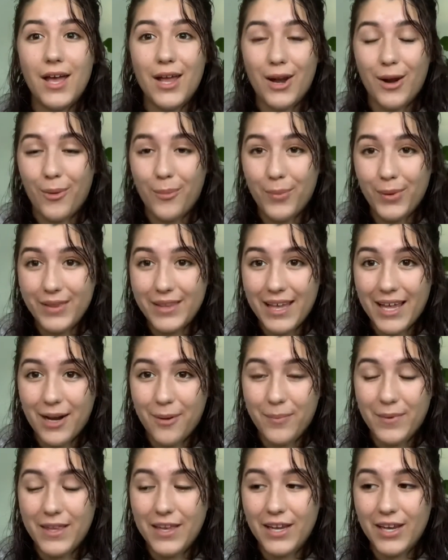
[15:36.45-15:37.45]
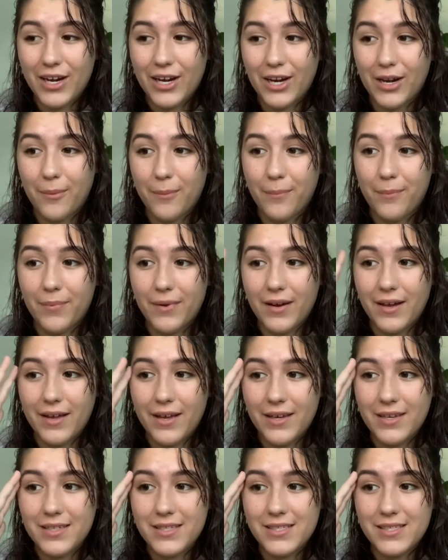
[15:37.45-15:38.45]
I'll put that up here,
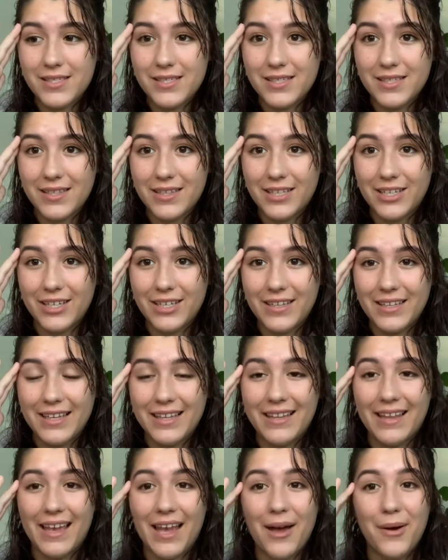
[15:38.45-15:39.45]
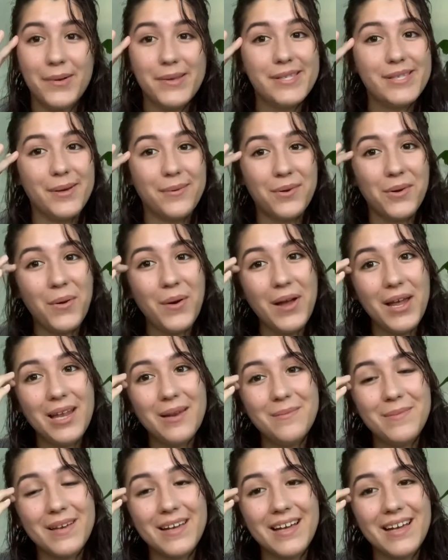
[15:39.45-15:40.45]
but literally, like, I was so annoyed
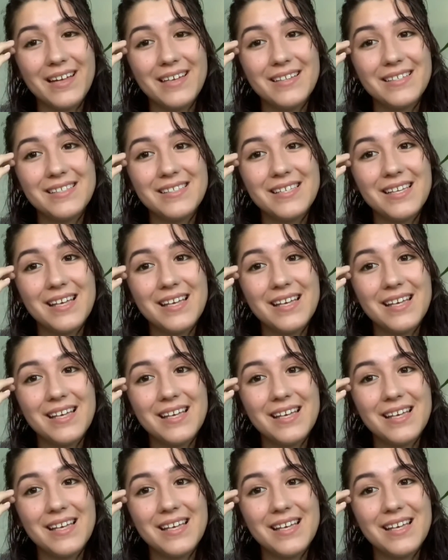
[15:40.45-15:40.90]
because